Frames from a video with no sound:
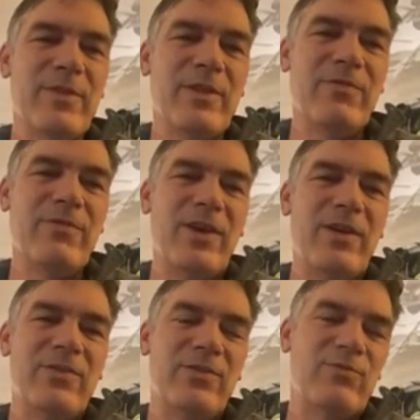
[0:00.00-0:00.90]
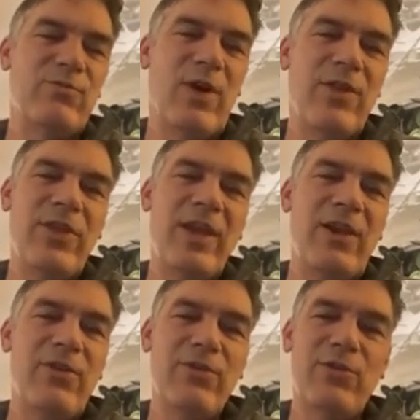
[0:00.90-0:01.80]
if there is one thing I
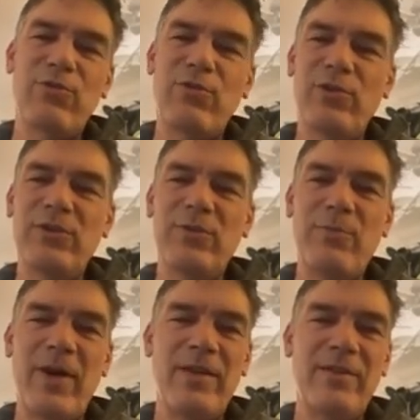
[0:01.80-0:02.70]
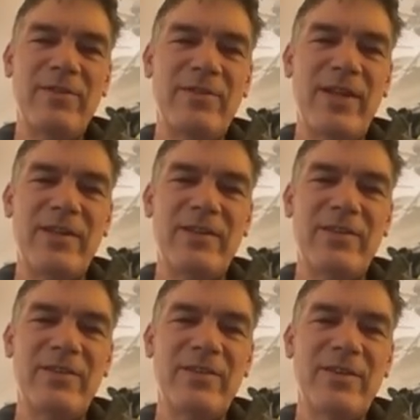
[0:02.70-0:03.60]
learned through all these paths is that
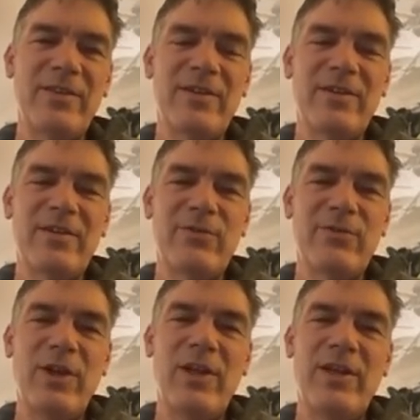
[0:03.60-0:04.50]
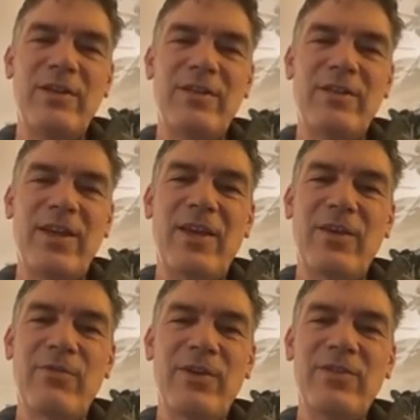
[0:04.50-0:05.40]
really
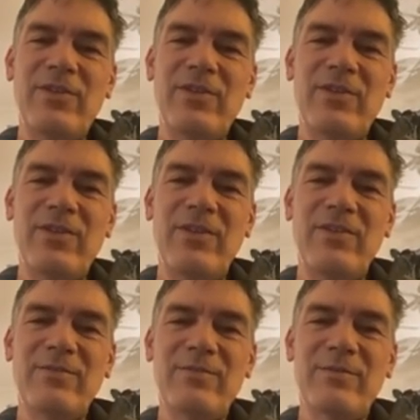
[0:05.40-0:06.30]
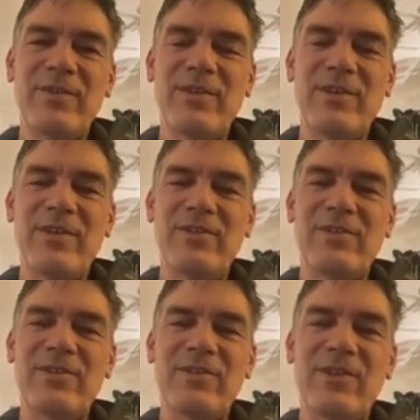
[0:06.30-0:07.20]
taking risk
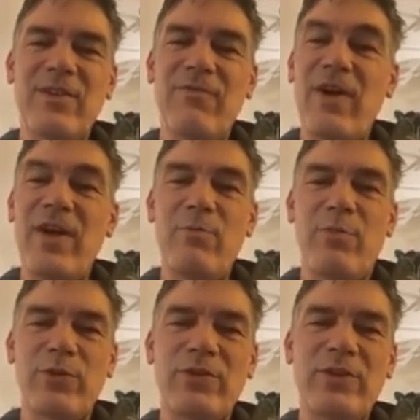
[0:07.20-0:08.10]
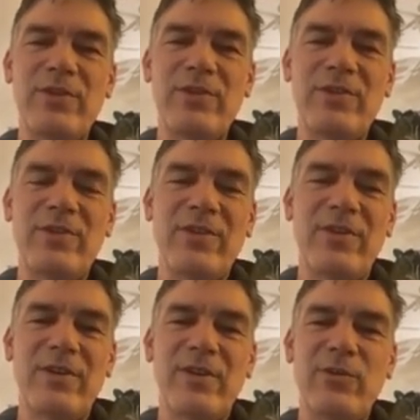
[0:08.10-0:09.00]
is very important
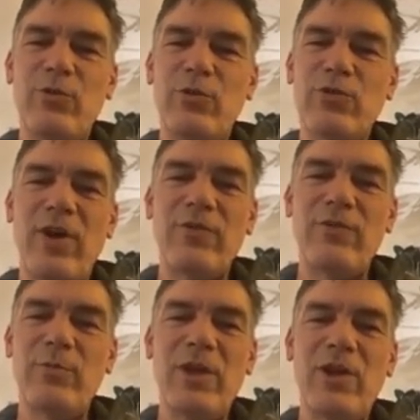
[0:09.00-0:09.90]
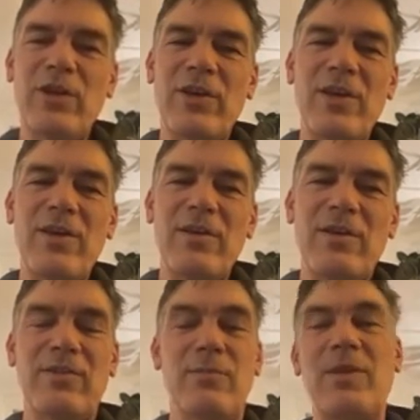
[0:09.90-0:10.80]
you also have to be lucky
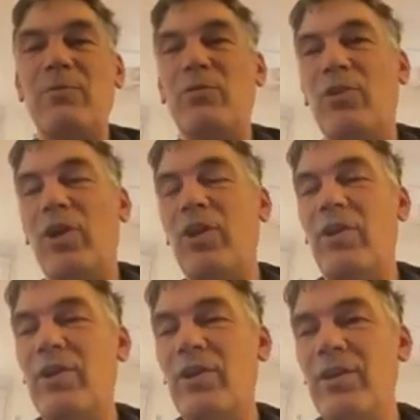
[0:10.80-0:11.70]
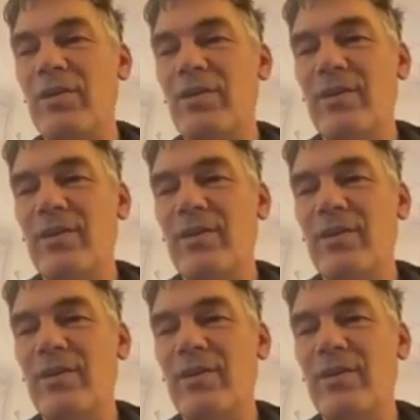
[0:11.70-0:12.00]
and sometimes you're not lucky